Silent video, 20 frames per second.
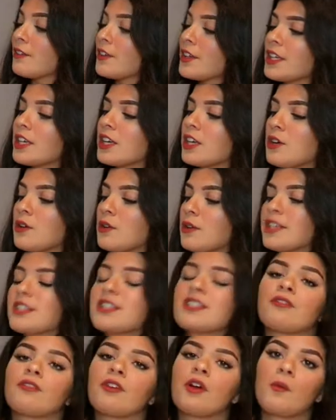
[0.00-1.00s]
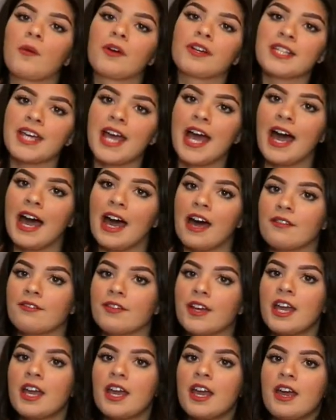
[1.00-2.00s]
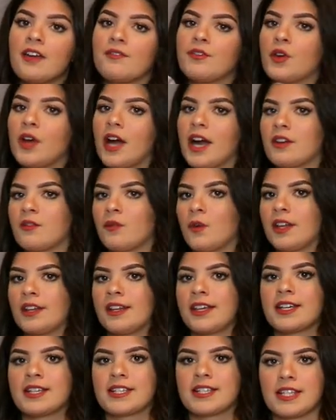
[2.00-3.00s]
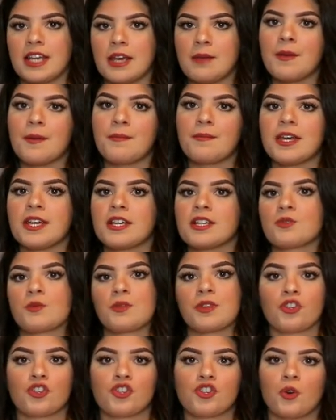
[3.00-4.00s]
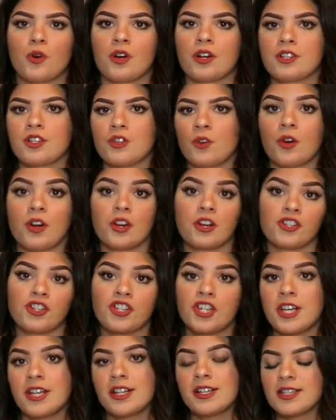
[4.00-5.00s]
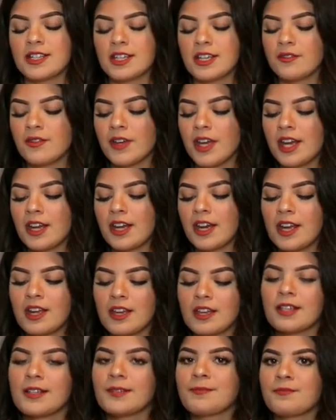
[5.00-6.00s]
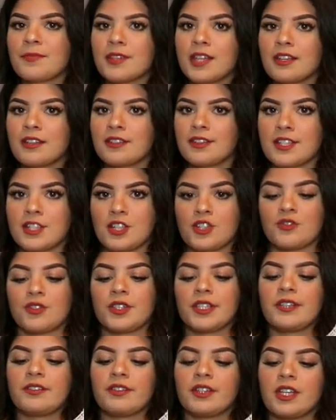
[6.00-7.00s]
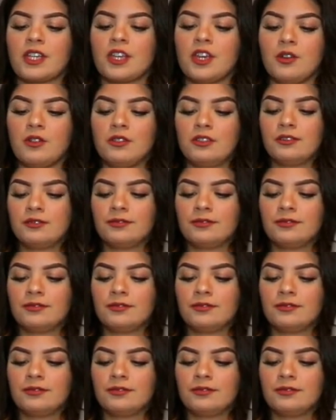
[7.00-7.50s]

really cute and different one to have if you kind of want like a statement piece with your shorts or your jeans even. This is really, really cute.